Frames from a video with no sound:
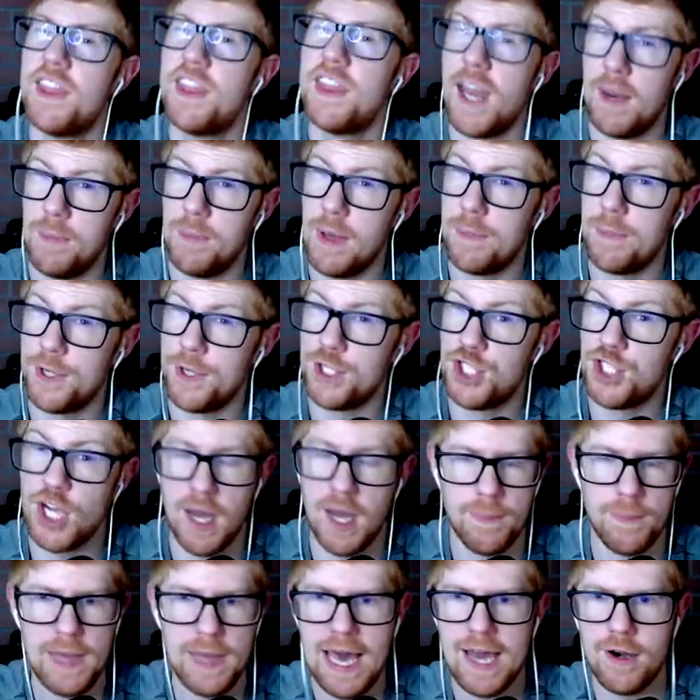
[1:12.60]
that I'd be able to
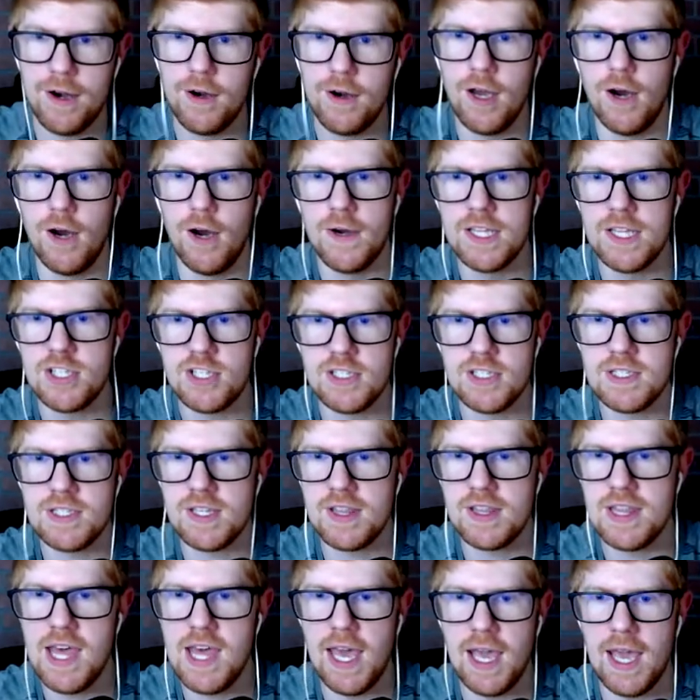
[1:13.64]
jump. I don't know. It's just a
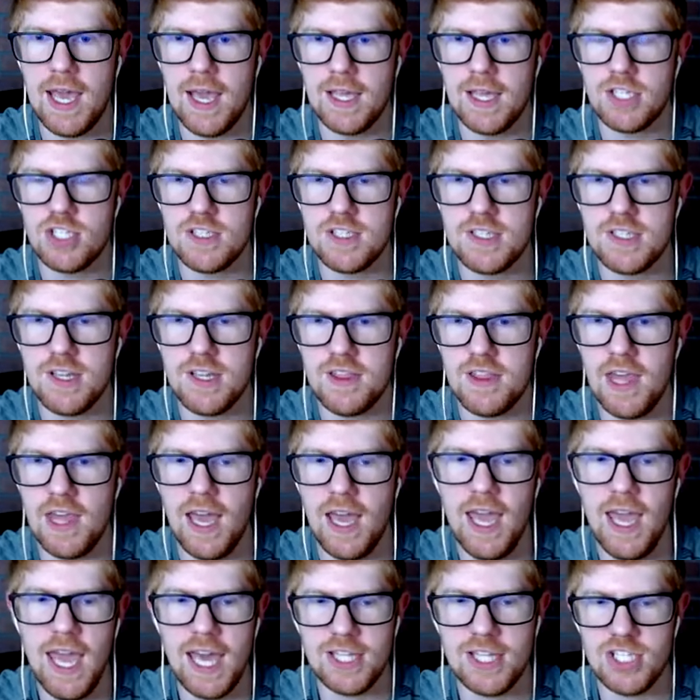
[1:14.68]
thing. It's just a th
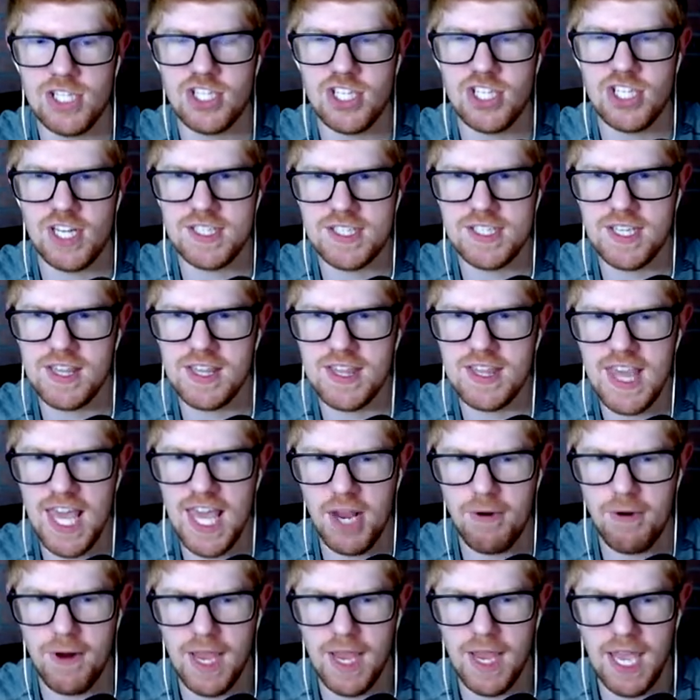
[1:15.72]
it's just a
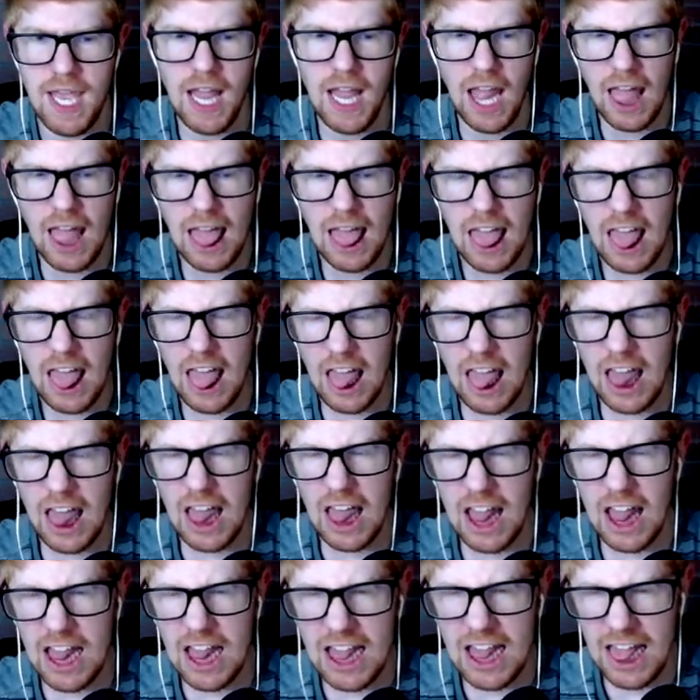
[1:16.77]
theory.
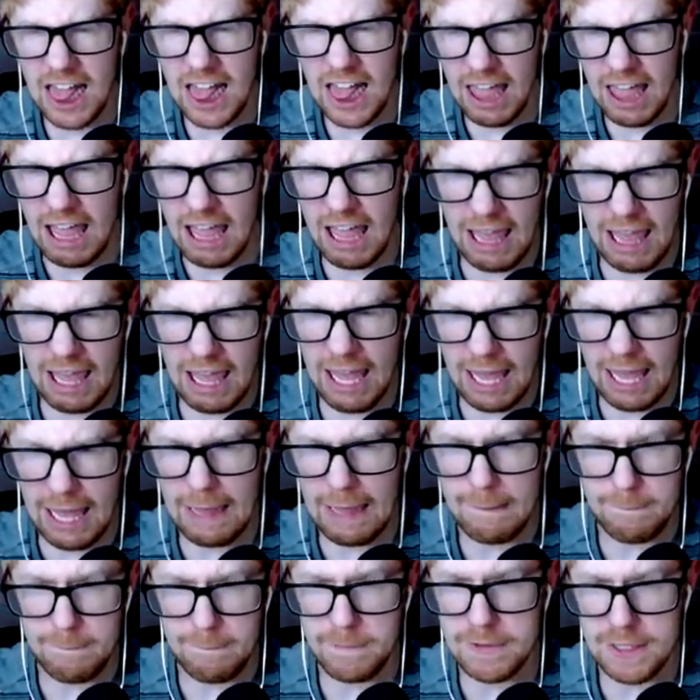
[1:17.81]
A
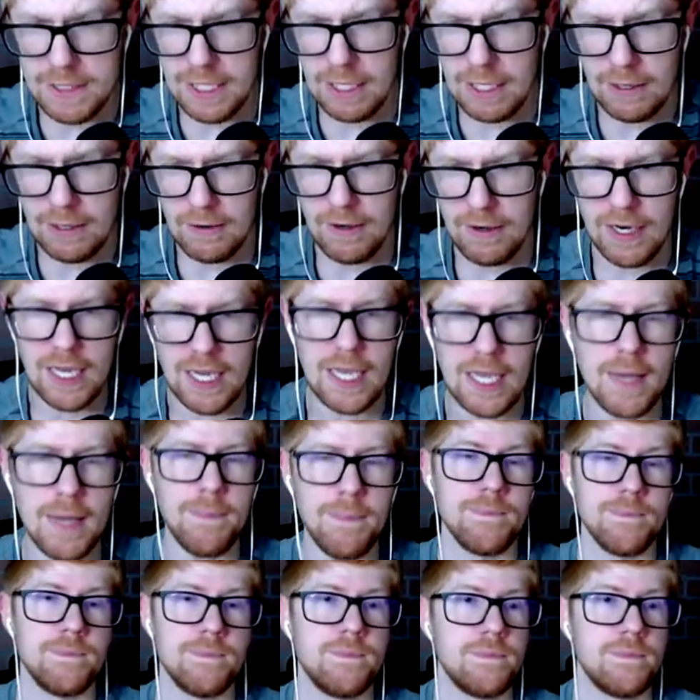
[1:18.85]
game theory.
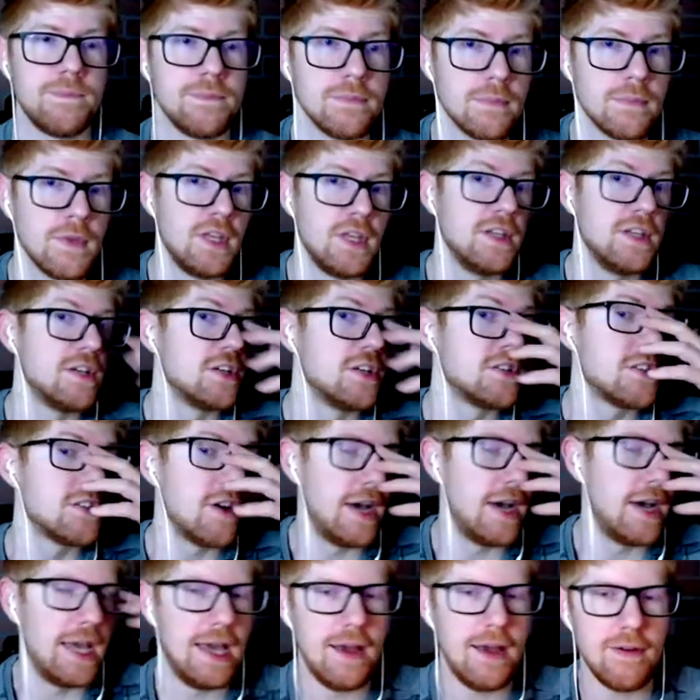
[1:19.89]
So
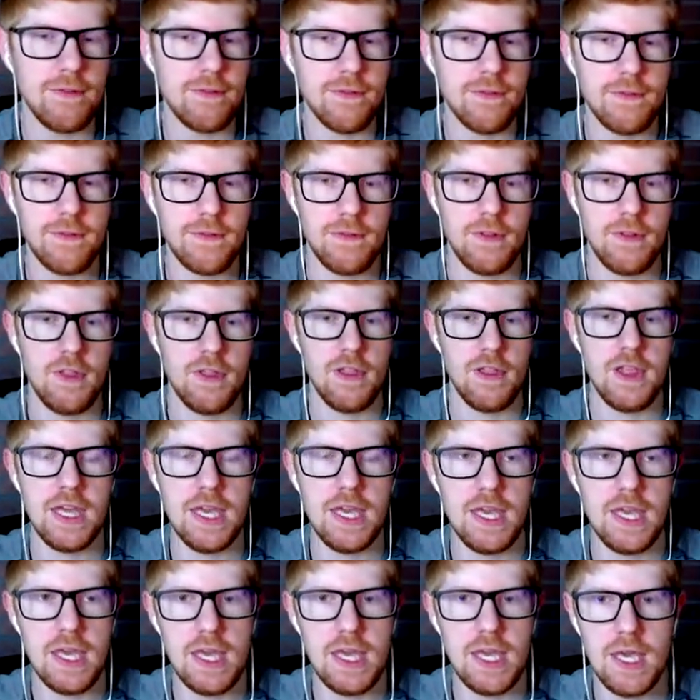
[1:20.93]
I have
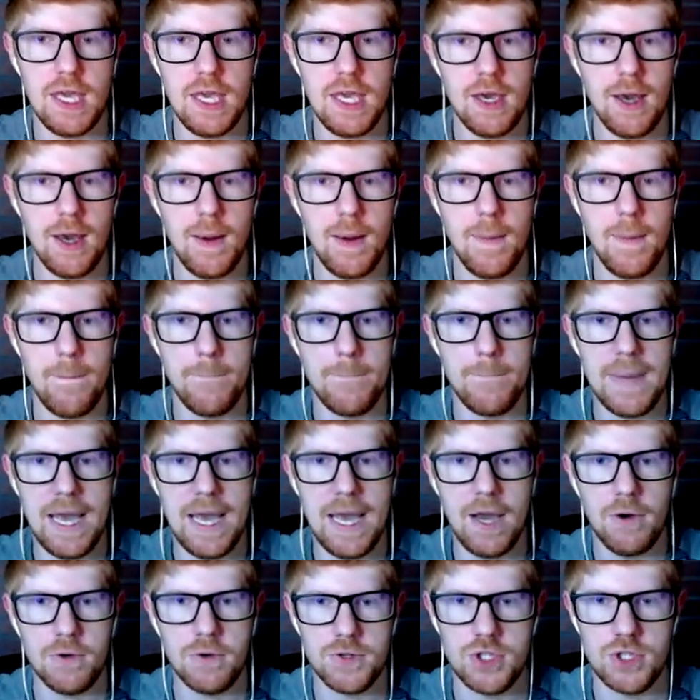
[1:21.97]
the
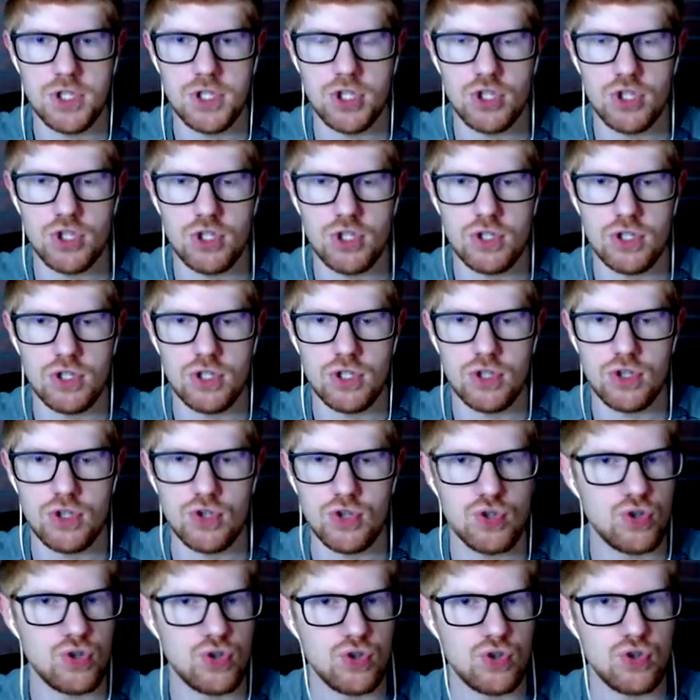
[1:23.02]

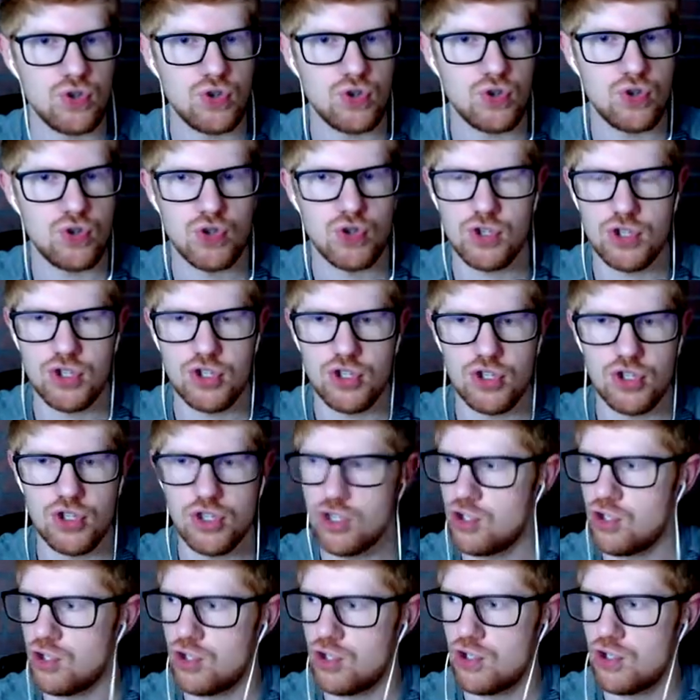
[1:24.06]
mouse
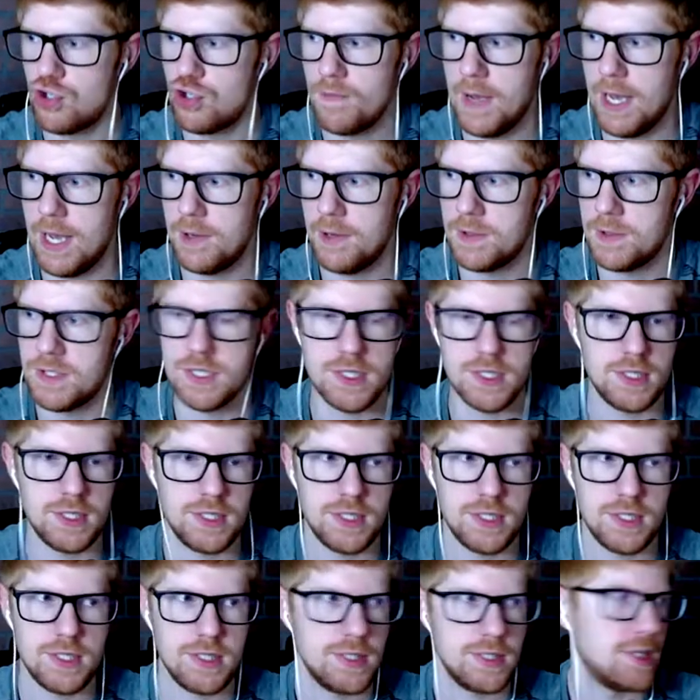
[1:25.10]

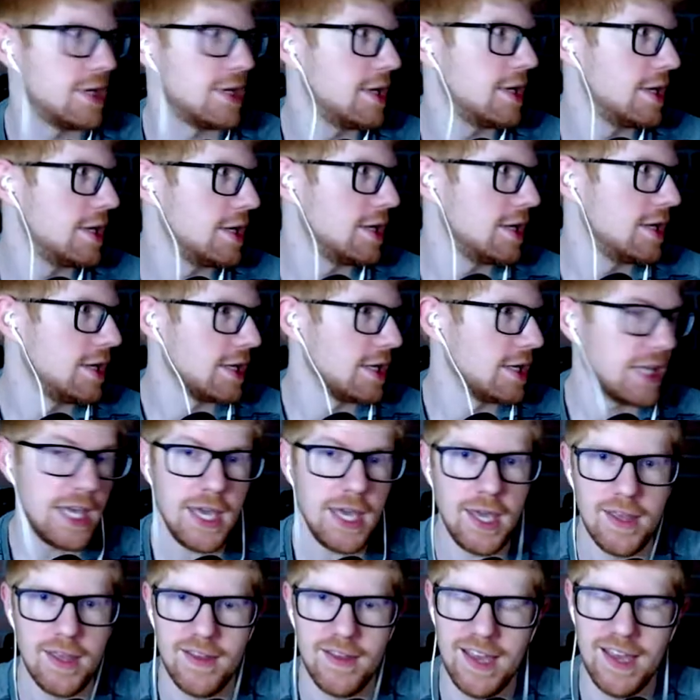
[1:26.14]
mouse
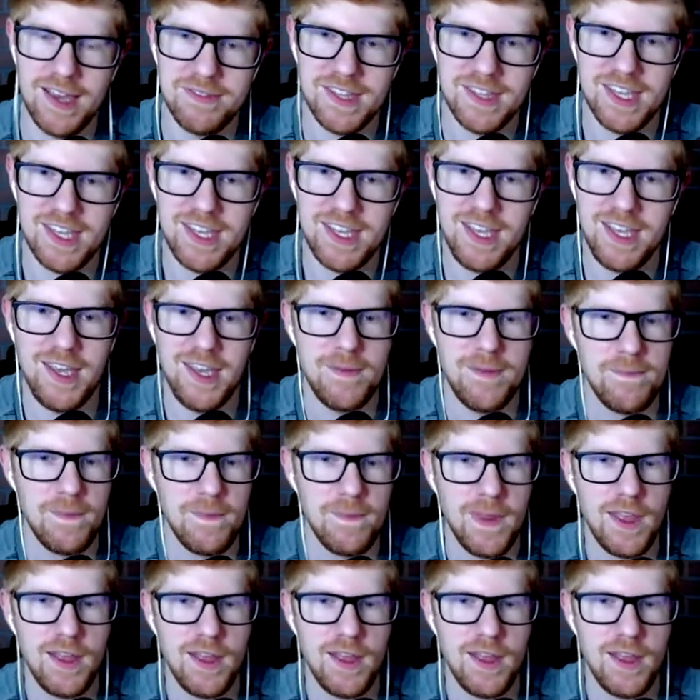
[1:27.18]
key. I have the key.